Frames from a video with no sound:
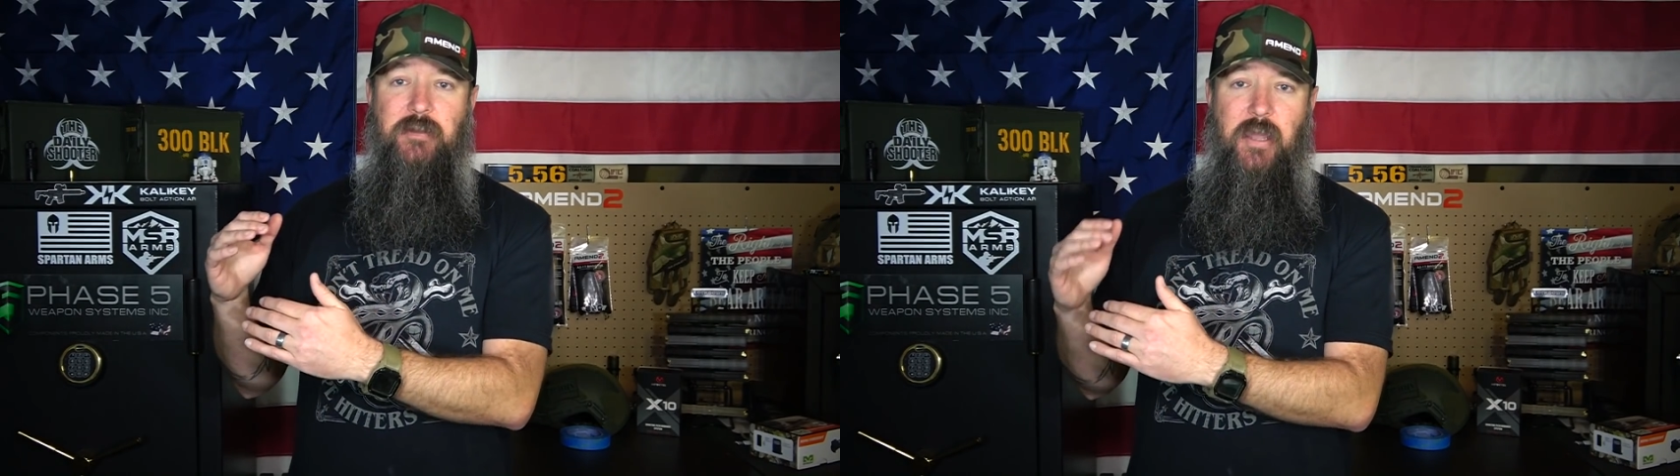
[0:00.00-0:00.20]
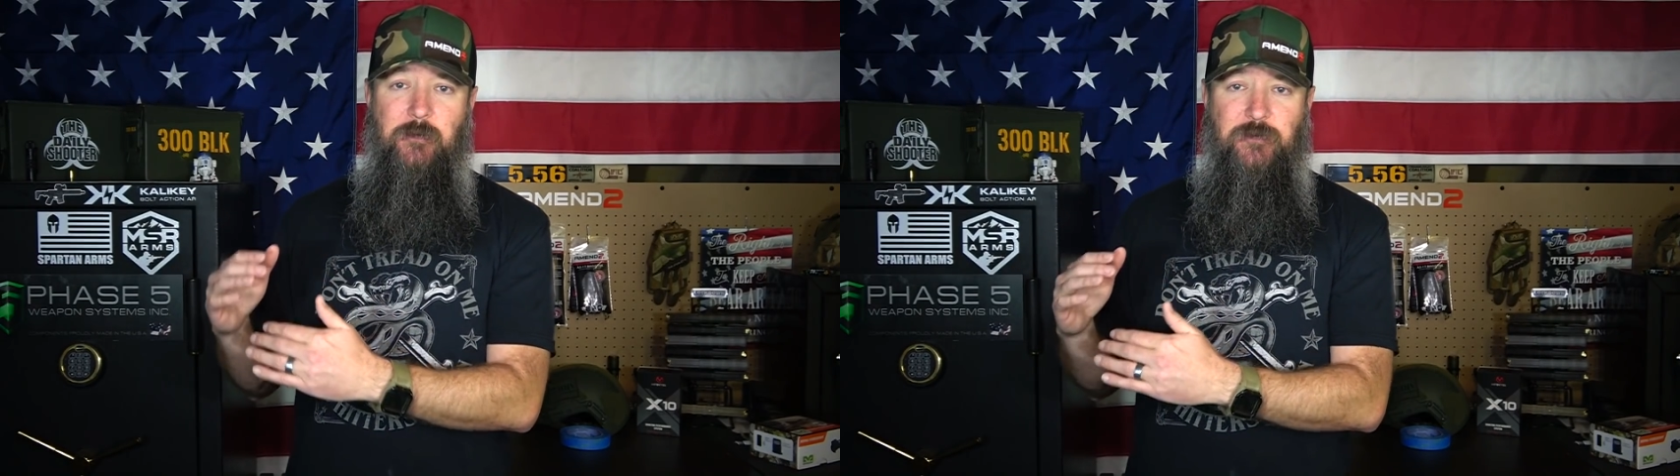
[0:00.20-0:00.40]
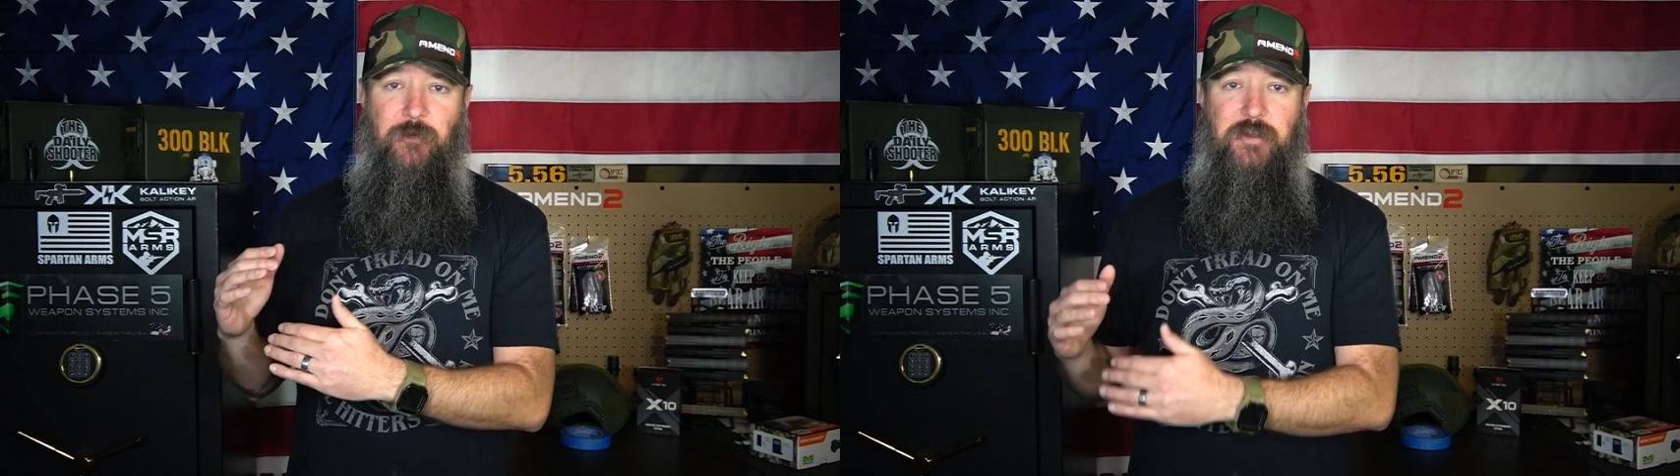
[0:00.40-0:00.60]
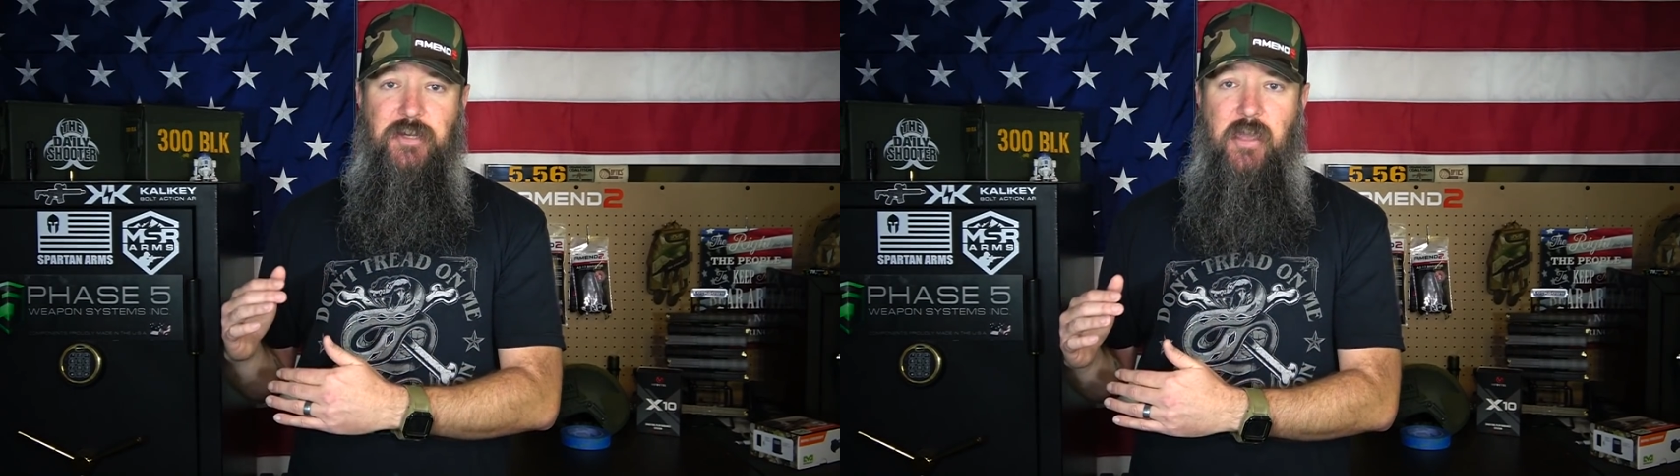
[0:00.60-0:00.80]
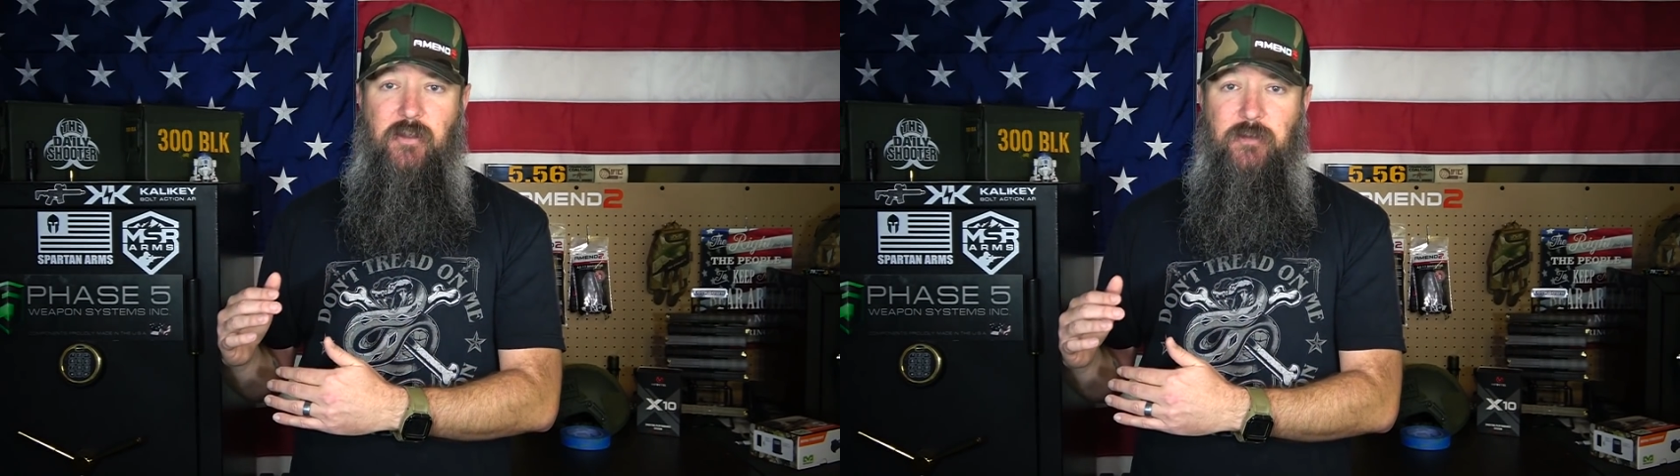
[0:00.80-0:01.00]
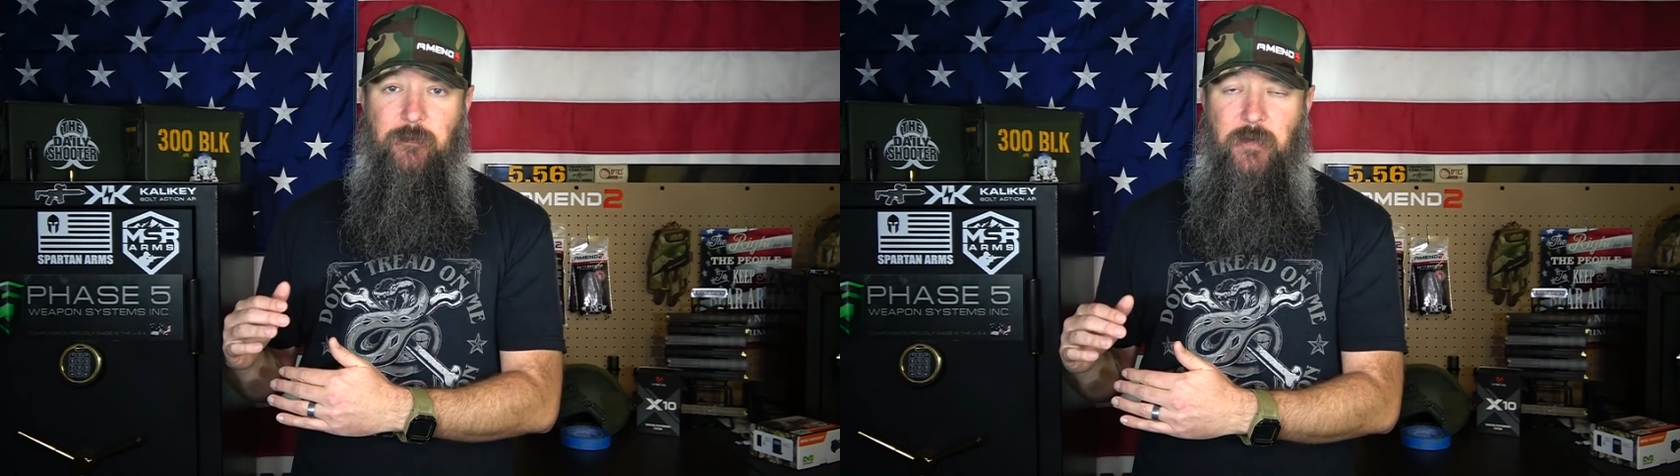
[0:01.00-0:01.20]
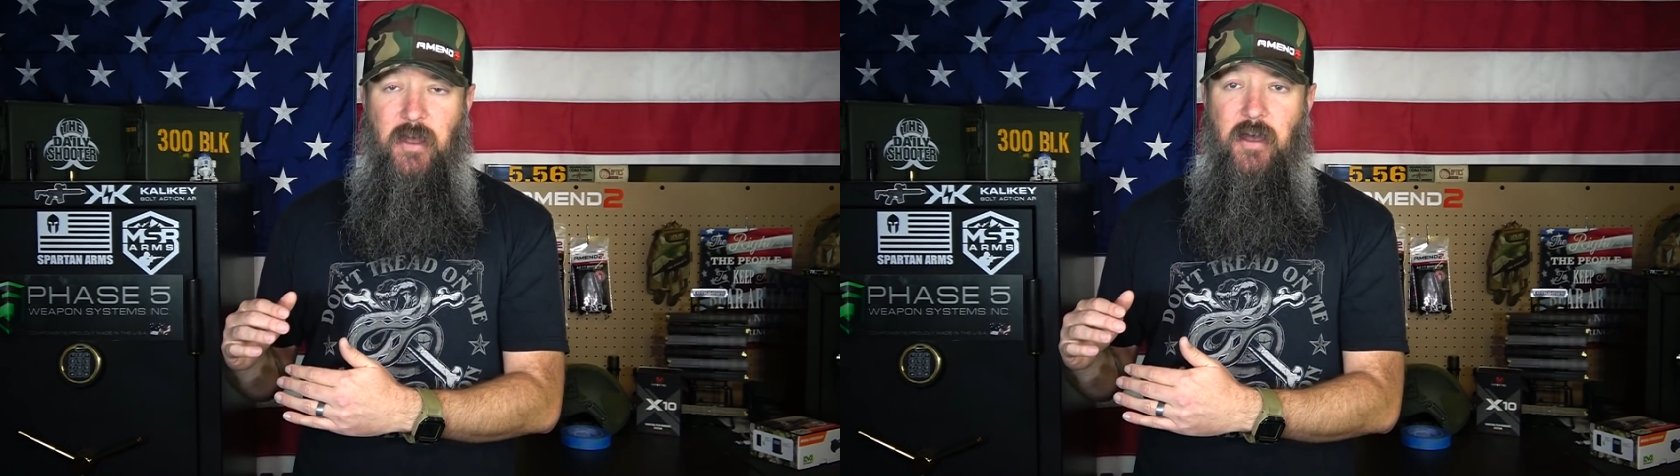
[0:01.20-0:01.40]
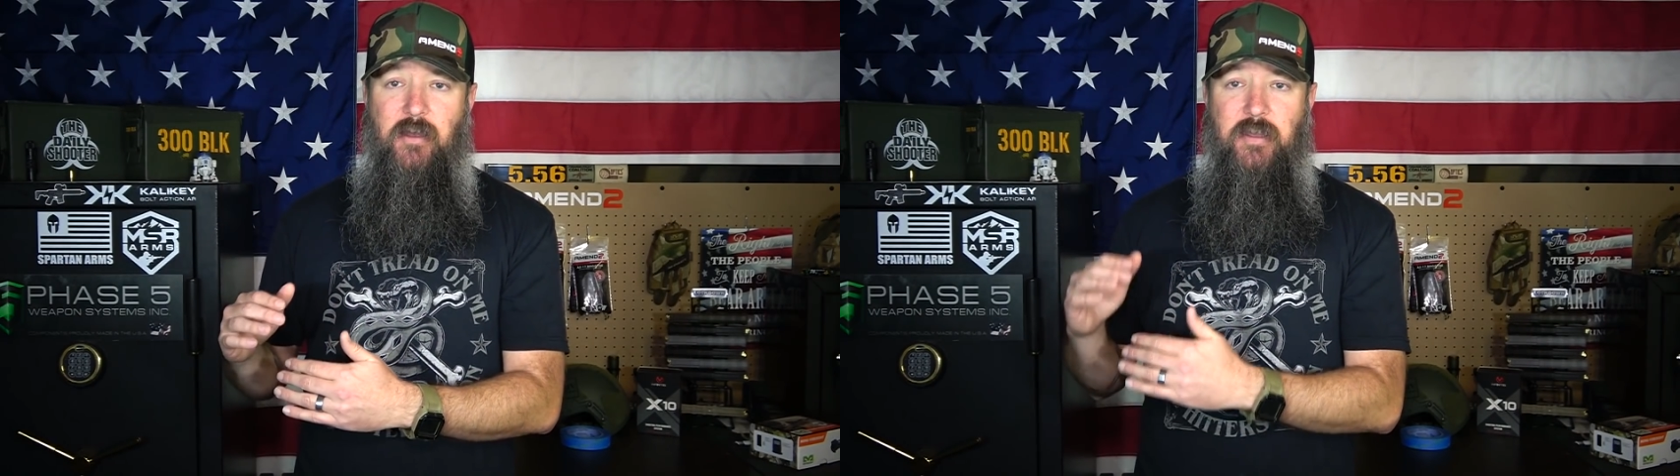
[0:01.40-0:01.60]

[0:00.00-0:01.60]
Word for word: names for the channel Uh,